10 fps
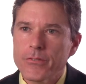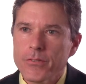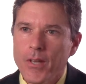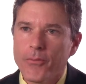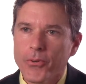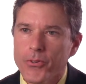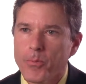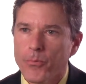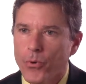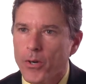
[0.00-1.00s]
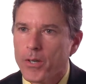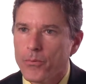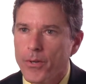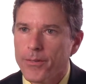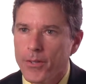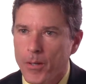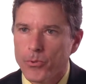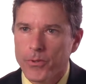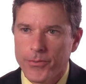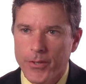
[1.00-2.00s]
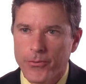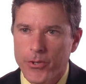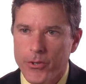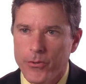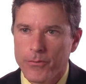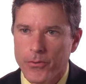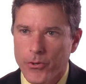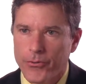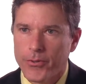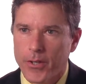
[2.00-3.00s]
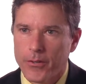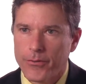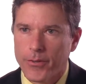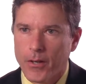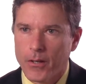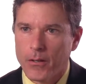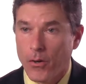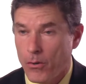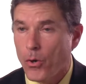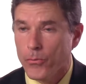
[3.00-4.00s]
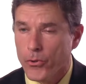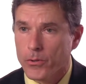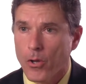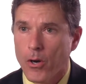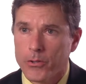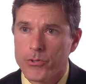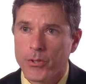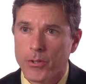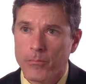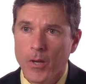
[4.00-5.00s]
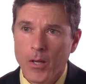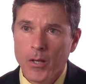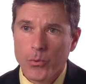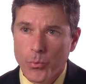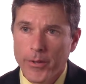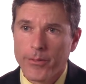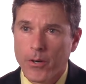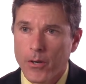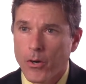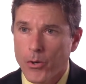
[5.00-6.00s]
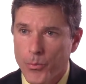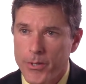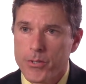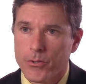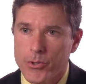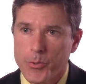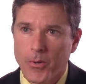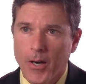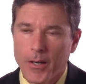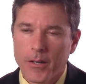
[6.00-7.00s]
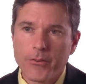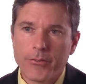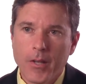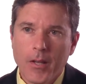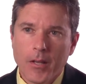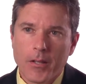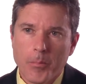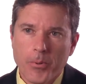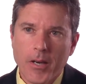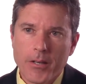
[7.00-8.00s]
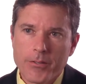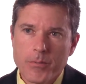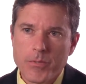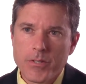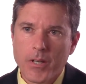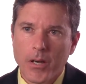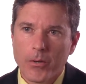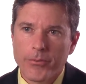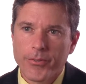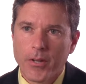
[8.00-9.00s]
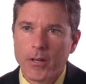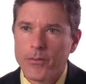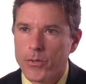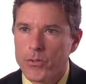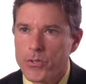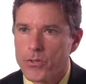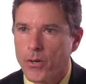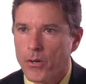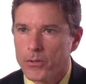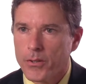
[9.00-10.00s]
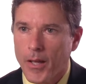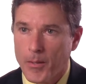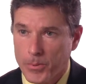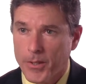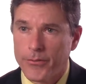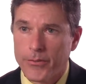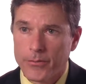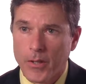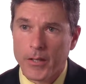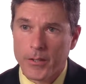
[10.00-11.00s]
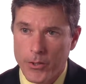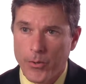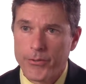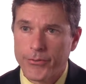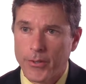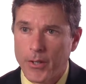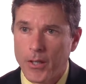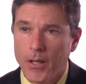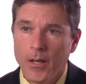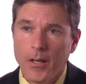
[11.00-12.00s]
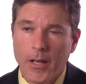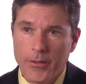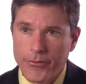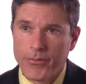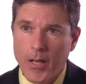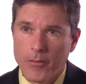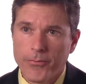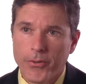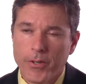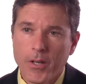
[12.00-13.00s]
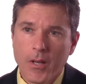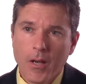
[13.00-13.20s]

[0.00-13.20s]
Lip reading: Zephyr has been working with a number of different universities over the long term with our research products. And the products themselves, they're installed at places like USC and Stanford,